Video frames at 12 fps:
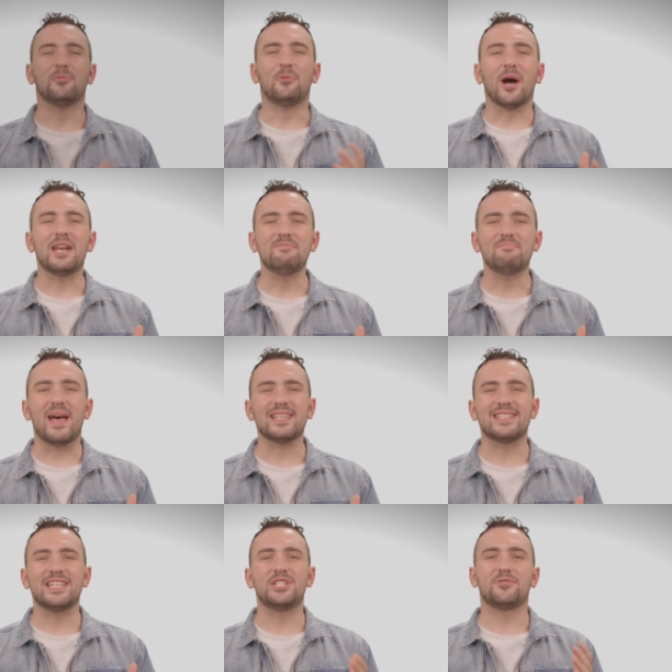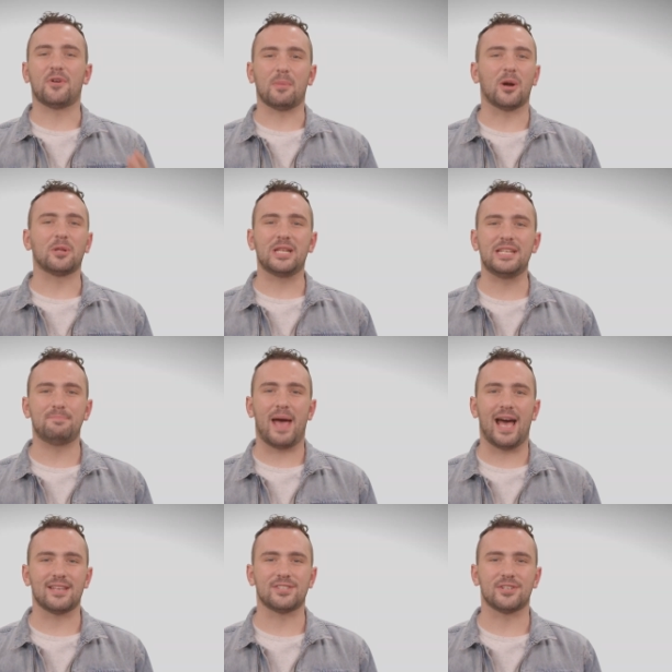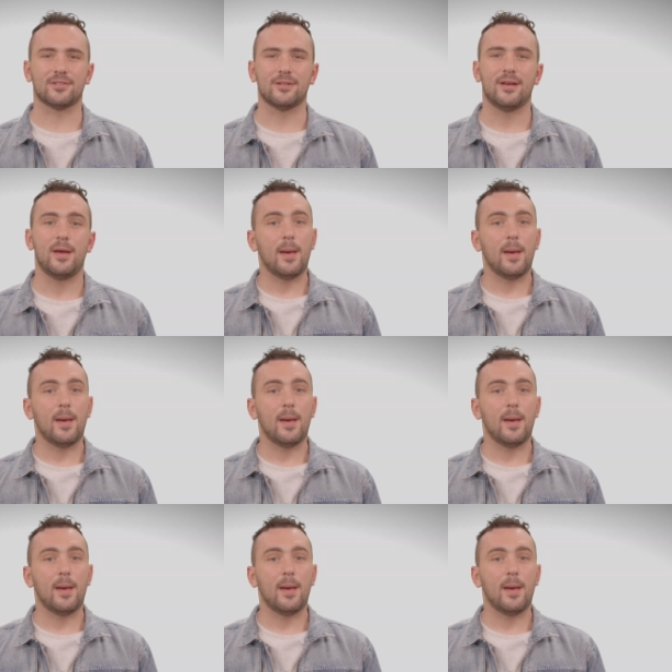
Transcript: What a message from our lead pastor.